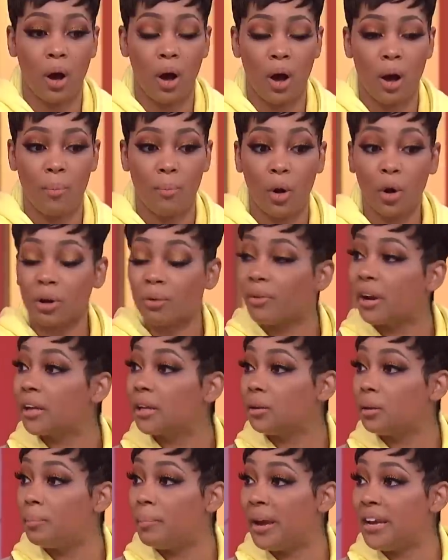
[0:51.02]
on a
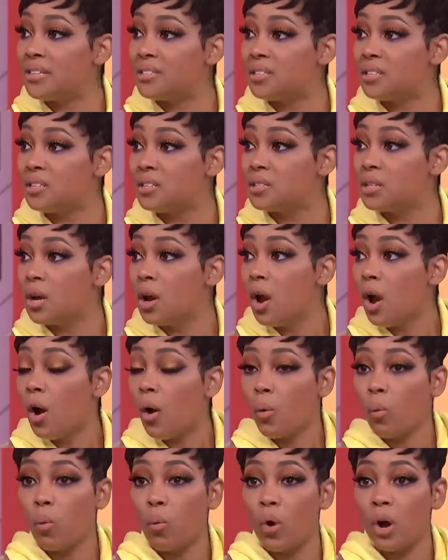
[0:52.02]
regular basis
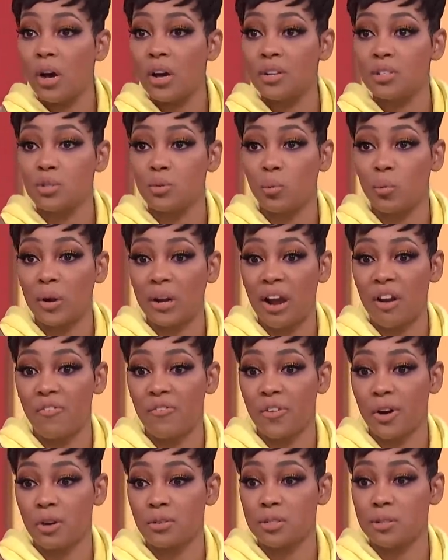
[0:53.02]
was when I
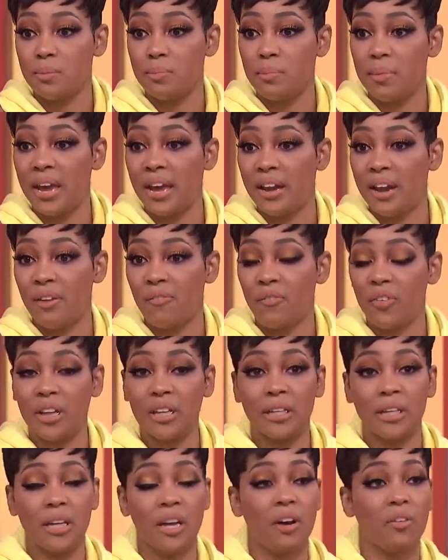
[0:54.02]
first met and
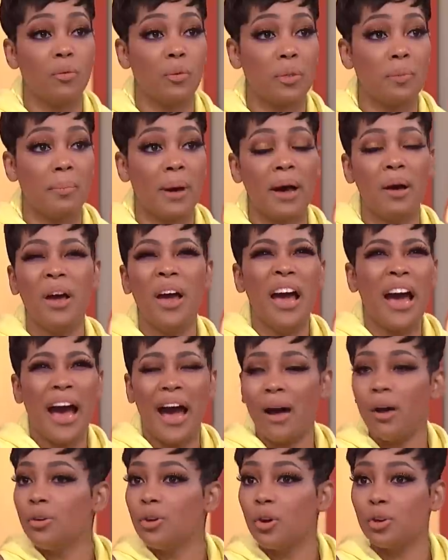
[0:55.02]
fell in love with my,
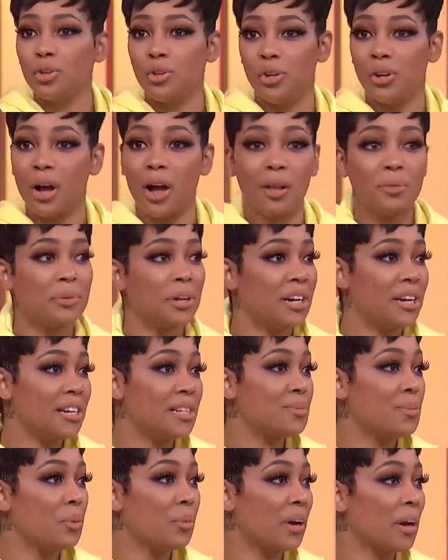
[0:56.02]
I don't know, do you call him your
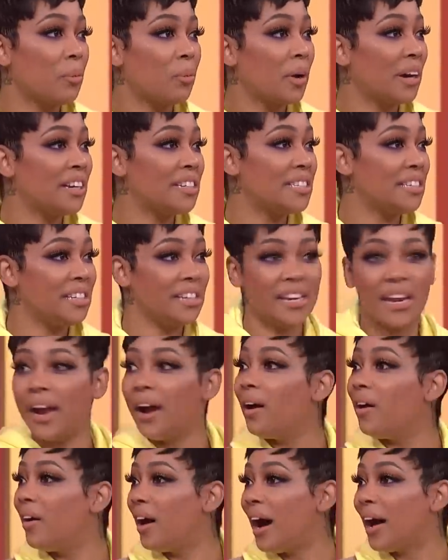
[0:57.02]
husband? What is he
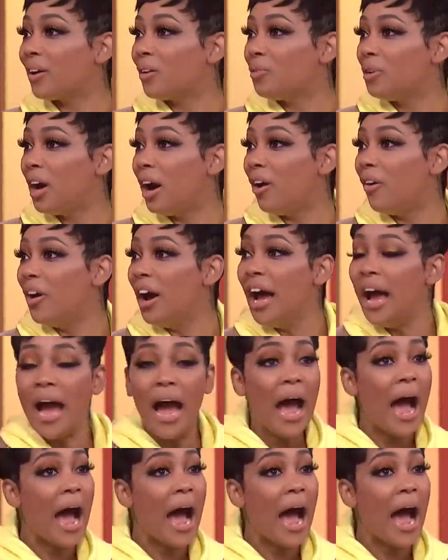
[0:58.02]
now? I don't know.